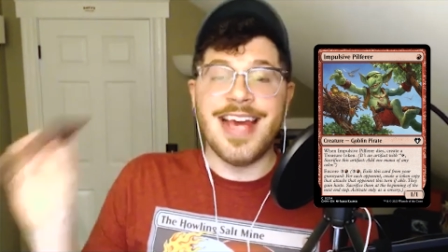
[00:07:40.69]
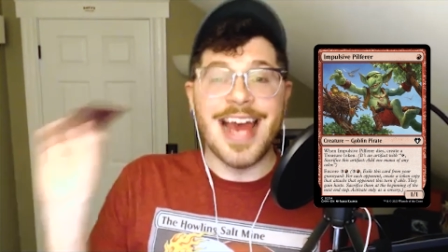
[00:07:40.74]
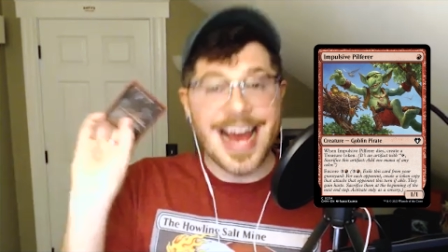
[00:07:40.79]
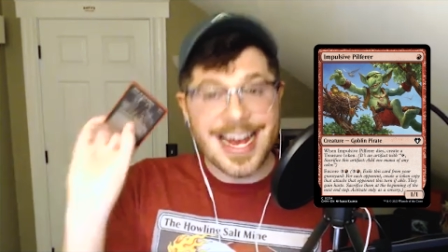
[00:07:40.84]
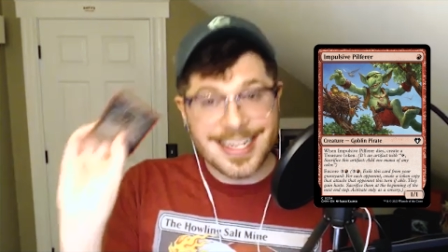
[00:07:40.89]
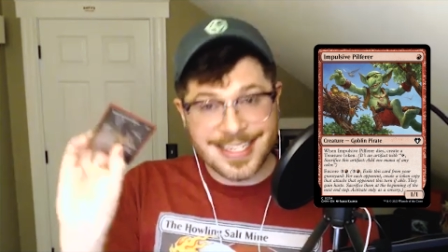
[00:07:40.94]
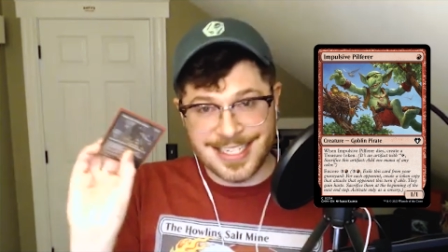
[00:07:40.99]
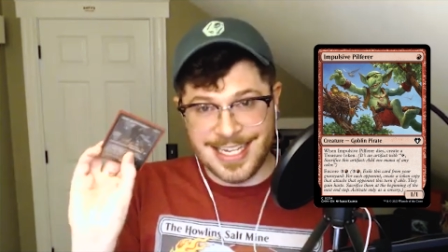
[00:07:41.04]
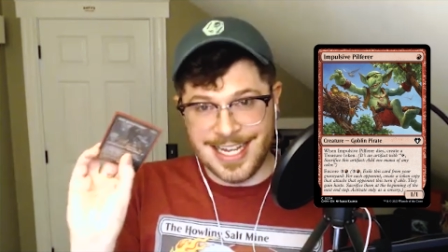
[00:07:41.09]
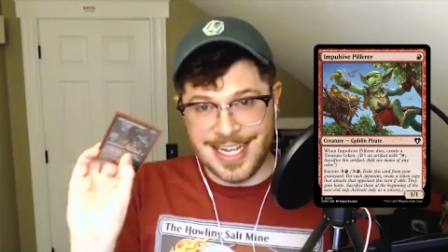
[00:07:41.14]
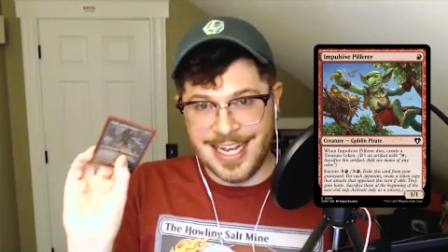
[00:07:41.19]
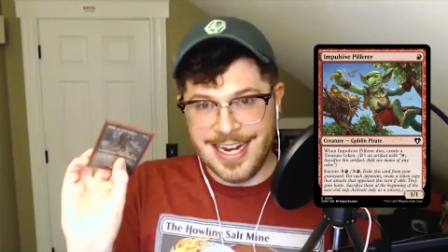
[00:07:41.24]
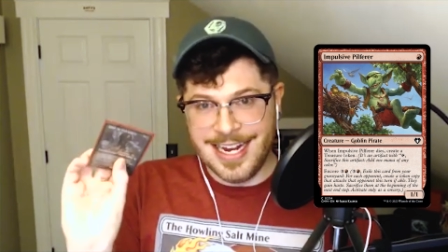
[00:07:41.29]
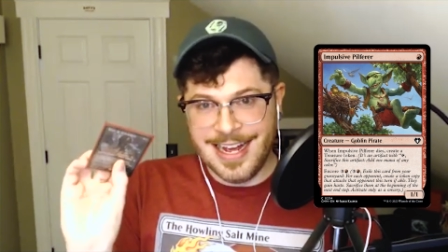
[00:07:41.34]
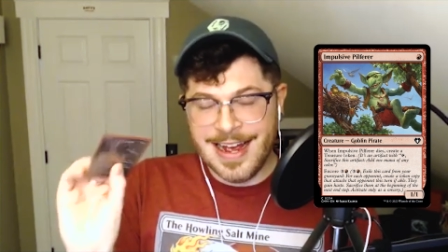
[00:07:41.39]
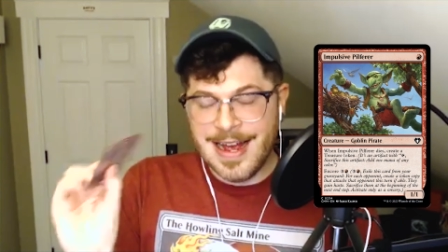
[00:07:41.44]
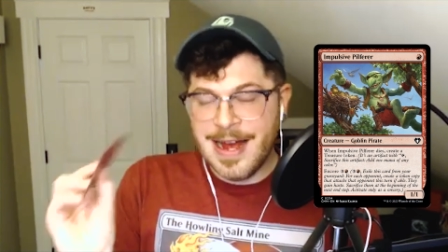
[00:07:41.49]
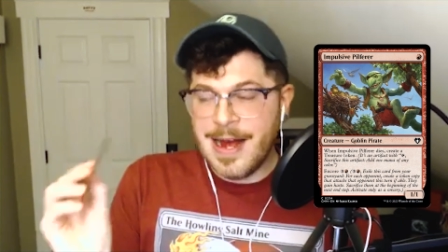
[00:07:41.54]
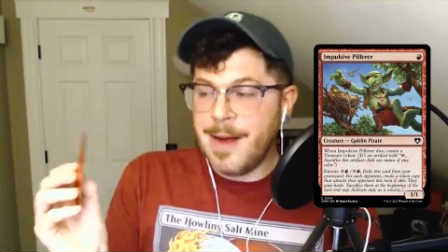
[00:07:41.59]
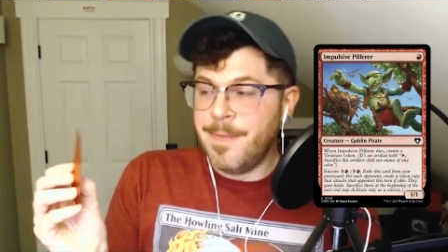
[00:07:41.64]

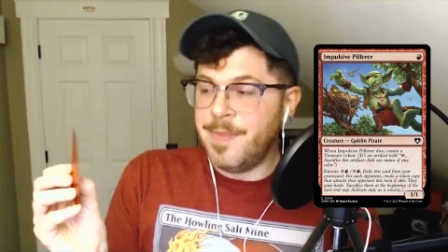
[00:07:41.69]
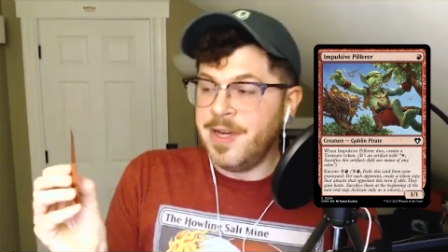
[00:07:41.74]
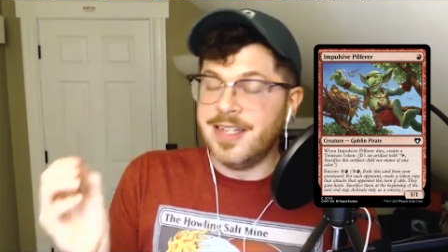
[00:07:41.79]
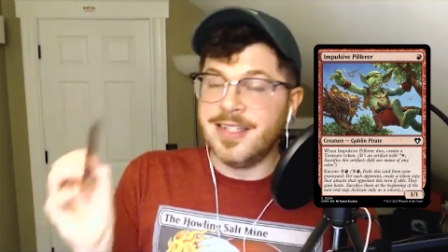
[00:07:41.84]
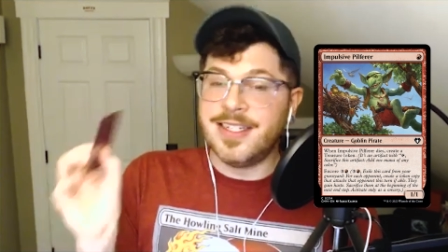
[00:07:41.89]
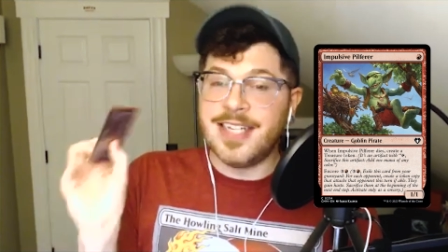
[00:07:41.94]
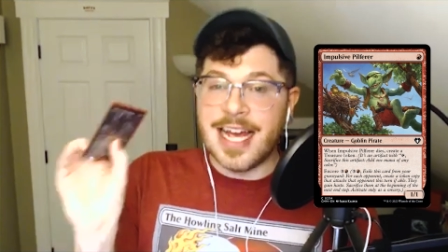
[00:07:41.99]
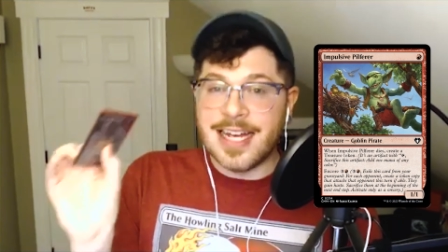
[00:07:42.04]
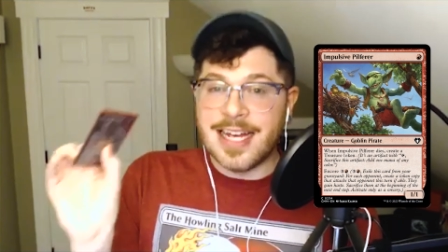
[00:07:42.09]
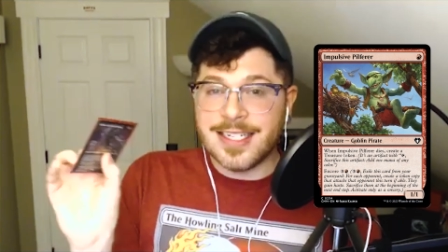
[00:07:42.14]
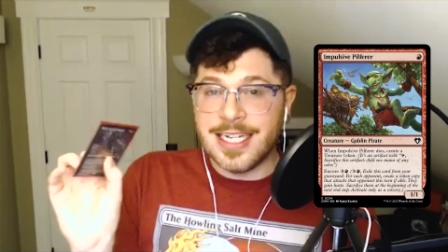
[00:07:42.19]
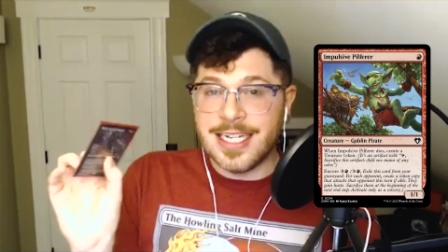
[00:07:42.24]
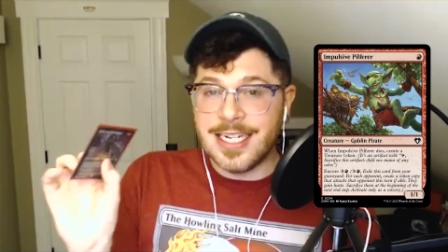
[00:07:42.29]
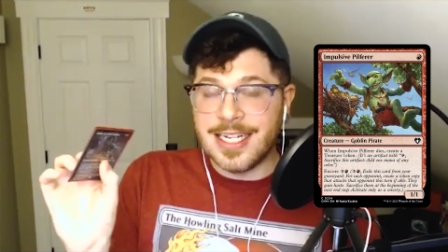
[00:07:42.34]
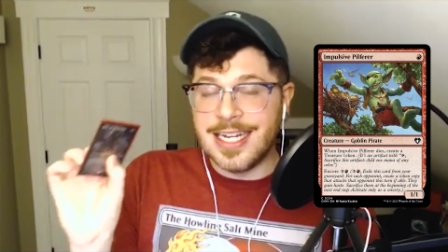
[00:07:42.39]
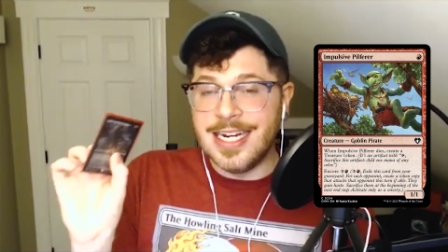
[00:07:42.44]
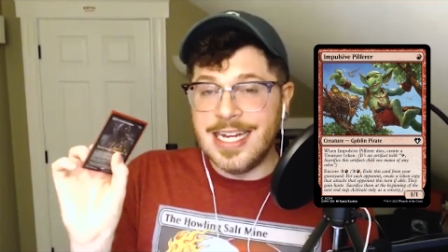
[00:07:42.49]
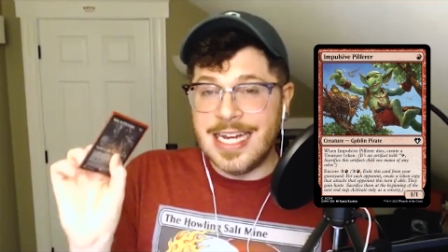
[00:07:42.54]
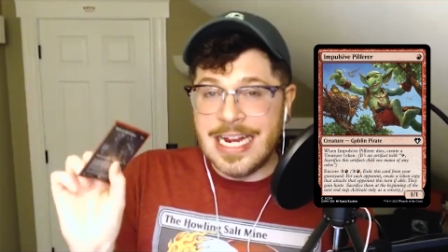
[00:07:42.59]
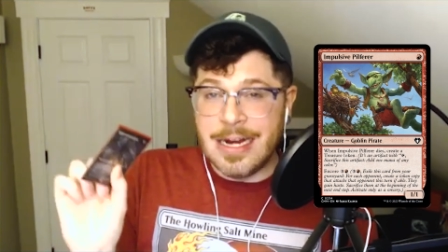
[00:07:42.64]
Kesket, because Kesket
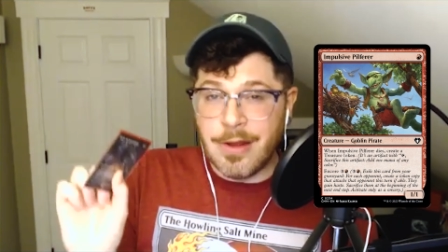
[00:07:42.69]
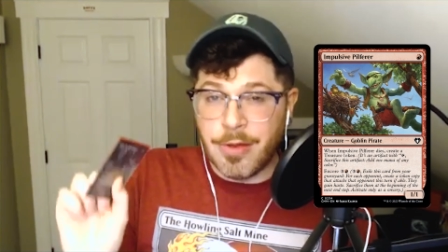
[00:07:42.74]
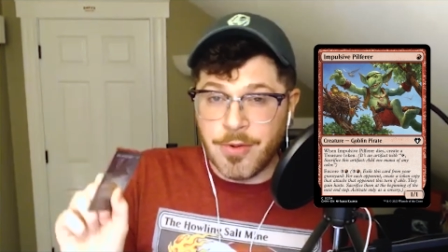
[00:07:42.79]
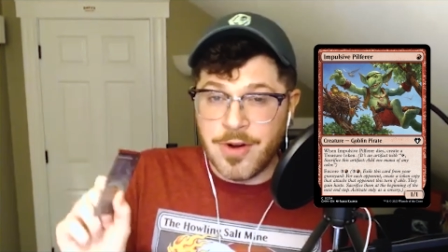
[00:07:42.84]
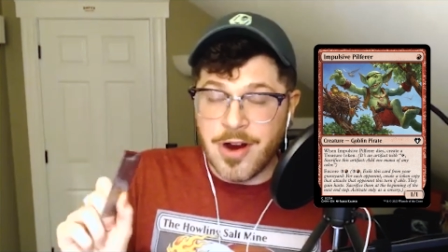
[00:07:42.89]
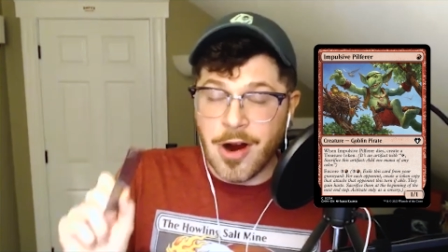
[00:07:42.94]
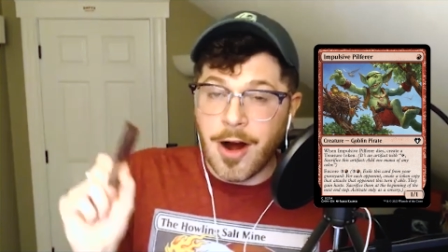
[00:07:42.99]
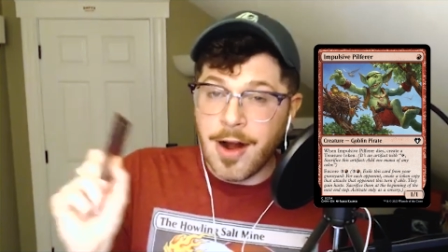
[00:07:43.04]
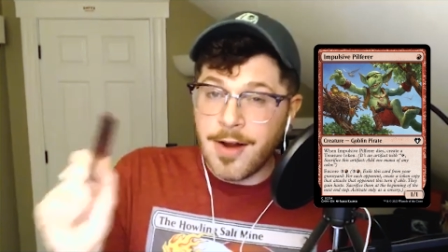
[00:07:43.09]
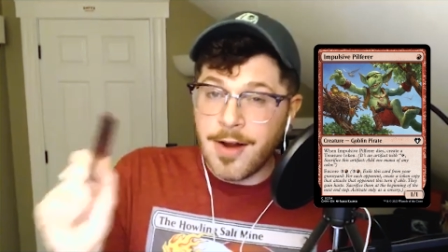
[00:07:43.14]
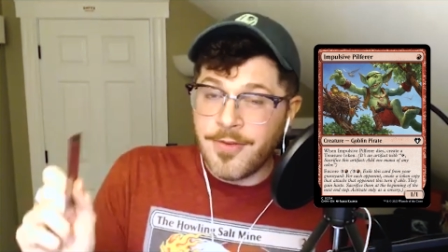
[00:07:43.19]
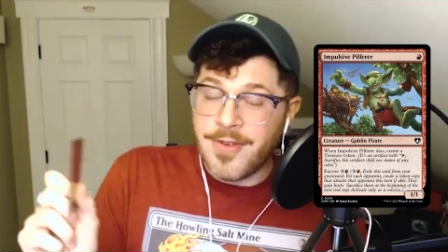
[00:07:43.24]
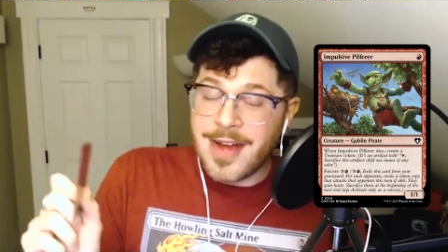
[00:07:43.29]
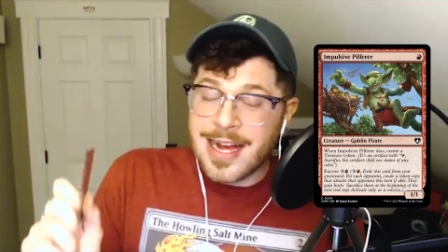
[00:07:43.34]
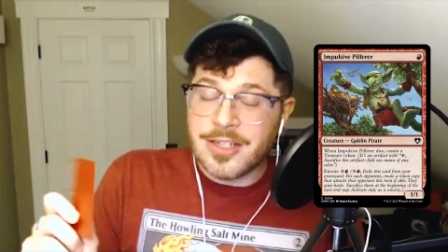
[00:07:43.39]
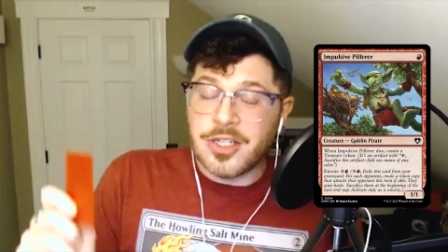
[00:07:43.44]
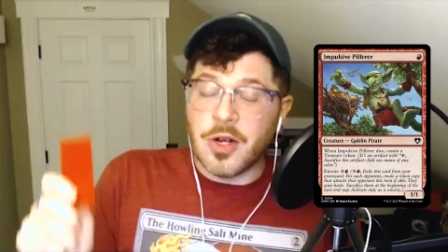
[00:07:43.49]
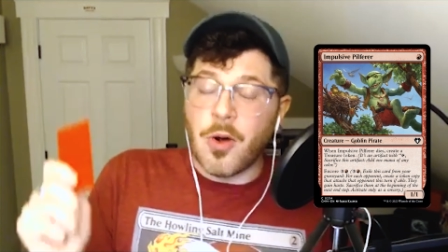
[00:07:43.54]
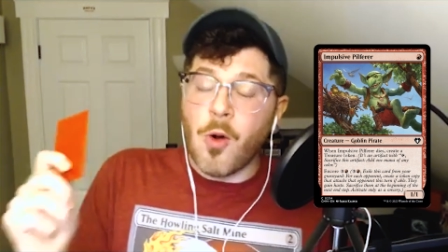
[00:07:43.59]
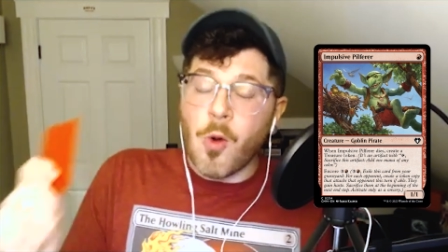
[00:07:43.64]
can eat 3
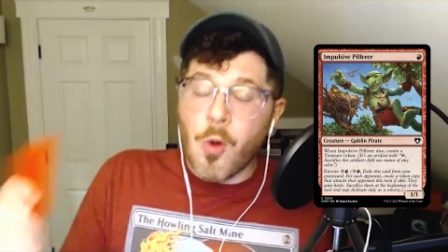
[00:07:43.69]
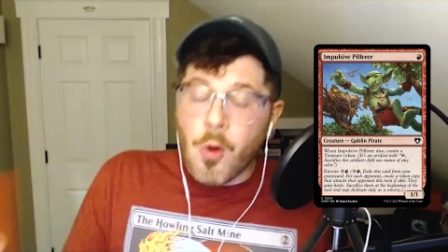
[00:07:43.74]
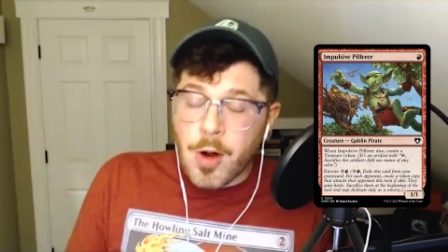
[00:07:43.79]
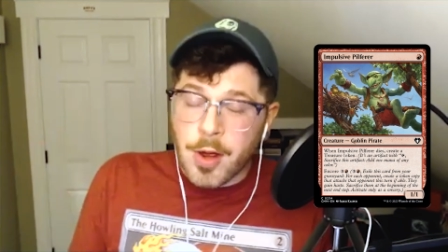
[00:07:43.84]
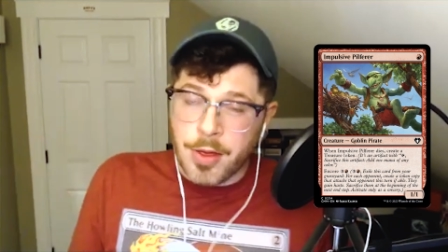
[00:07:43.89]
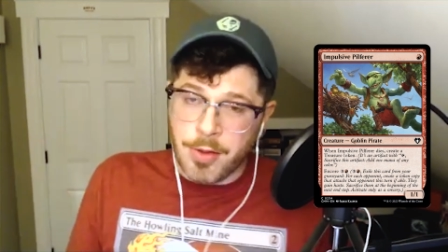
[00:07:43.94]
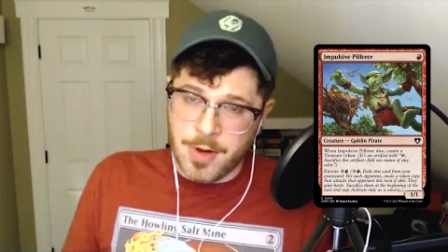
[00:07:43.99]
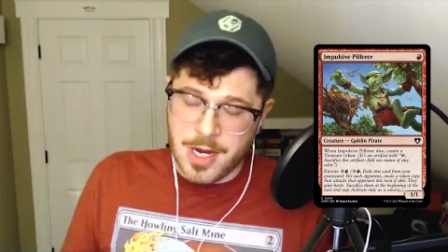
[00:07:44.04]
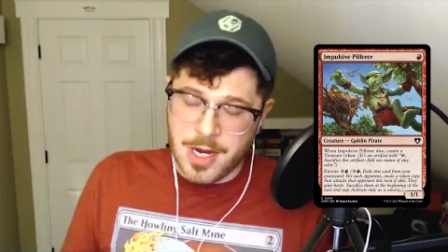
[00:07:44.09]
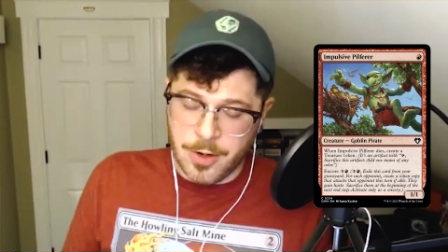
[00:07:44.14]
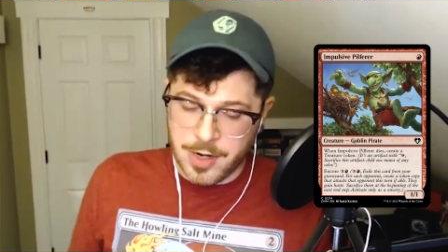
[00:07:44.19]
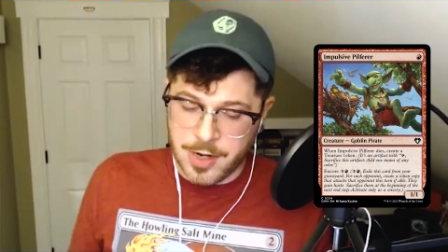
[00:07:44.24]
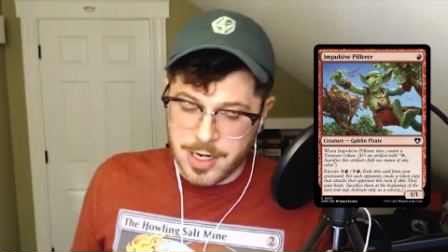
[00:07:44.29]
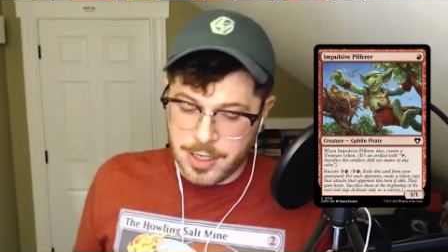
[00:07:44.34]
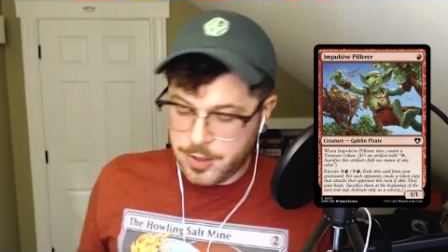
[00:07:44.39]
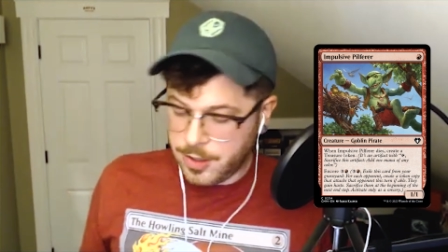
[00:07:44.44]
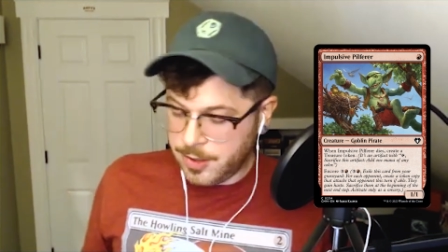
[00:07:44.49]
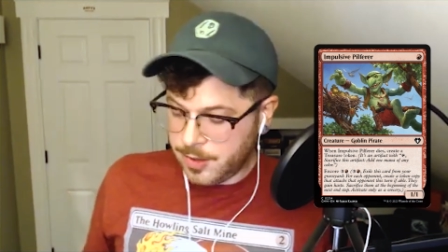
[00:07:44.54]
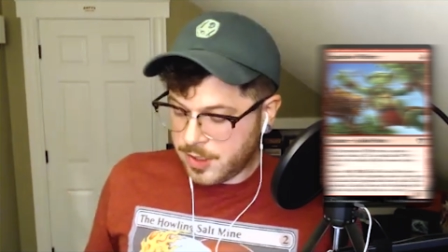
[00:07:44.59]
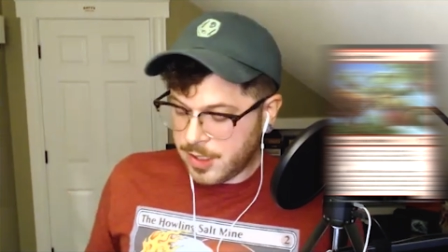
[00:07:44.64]
artifacts or 3
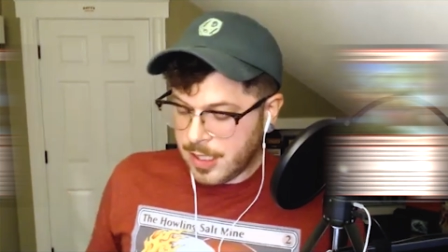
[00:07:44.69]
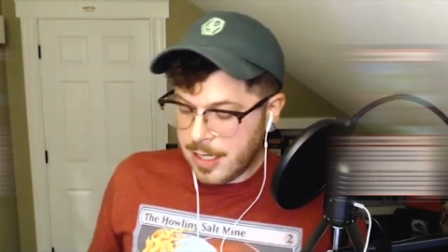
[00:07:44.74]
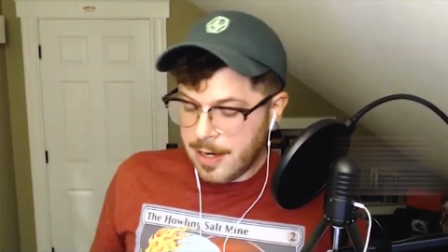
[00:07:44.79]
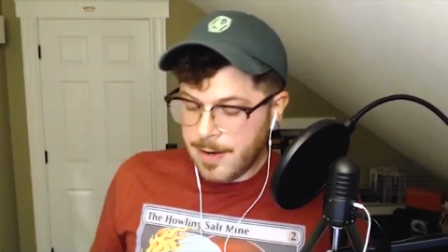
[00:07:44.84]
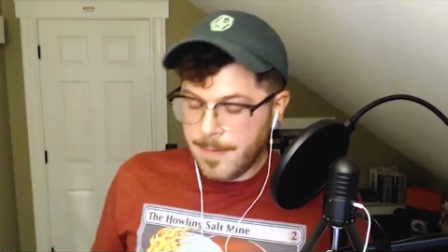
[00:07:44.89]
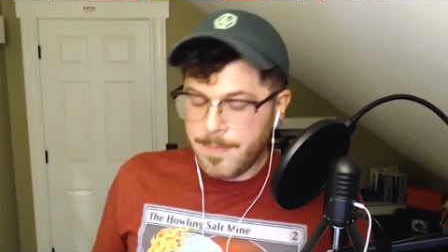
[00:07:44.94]
creatures.